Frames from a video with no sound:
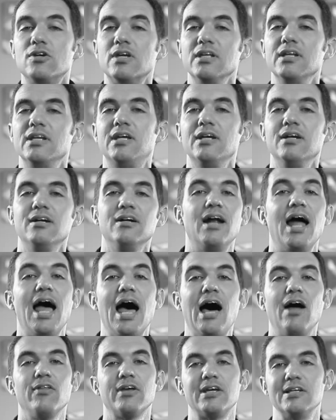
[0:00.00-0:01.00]
can hear
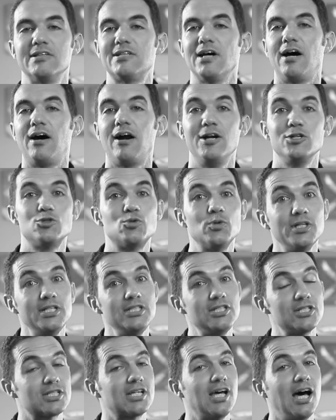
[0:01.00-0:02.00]
how the guitar is really
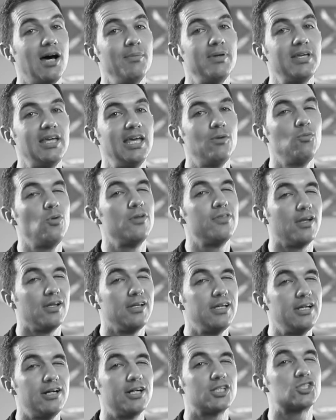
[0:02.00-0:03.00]
just coming in when the
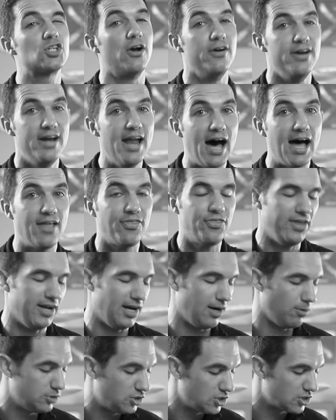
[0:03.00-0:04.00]
lyrics are not
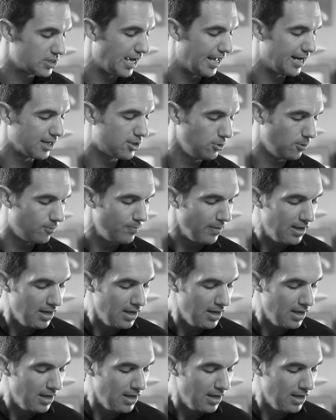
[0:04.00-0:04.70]
there, which is kind of cool.